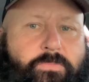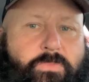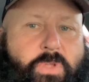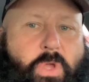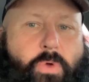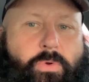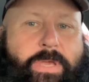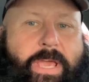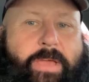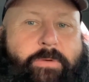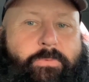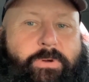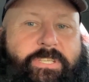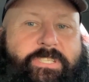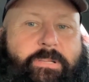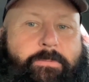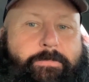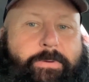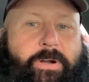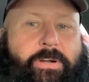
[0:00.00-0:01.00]
Okay,
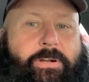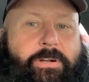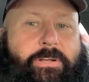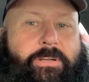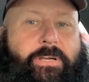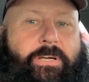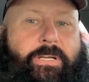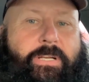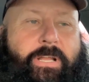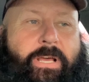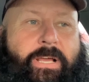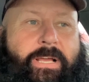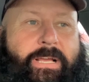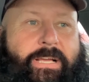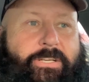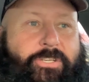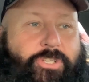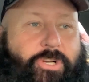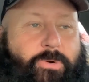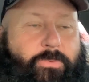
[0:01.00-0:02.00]
was the burger good?
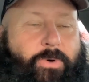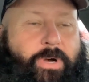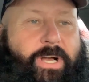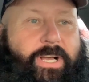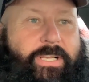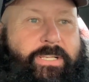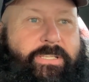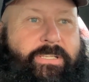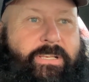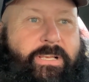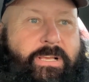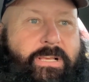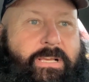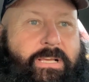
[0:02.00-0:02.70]
It sure was.